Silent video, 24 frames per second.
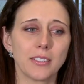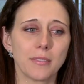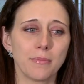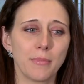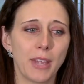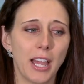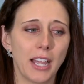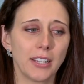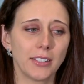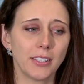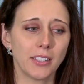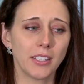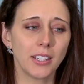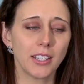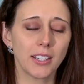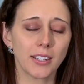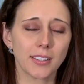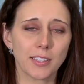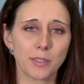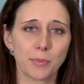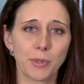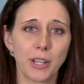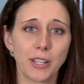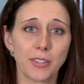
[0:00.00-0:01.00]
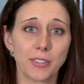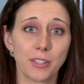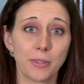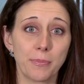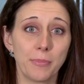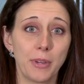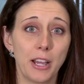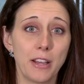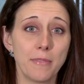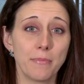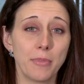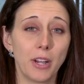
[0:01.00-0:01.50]
to manually express or
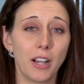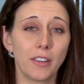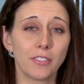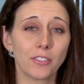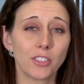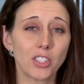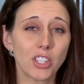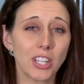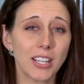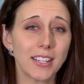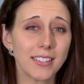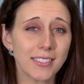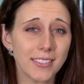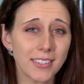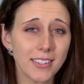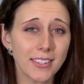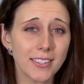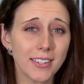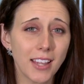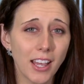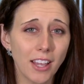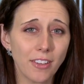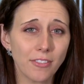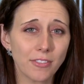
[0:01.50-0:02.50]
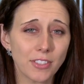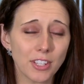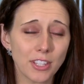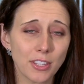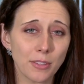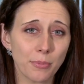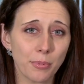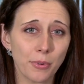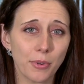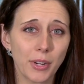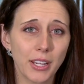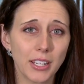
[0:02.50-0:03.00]
pump off just enough to
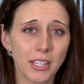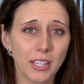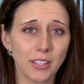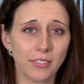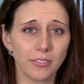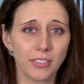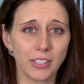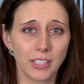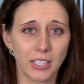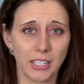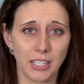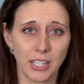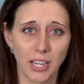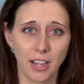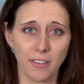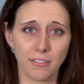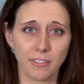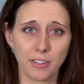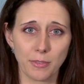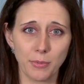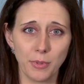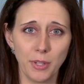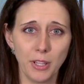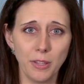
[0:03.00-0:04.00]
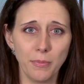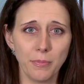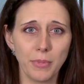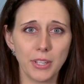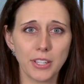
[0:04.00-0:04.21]
the point of feeling comfortable,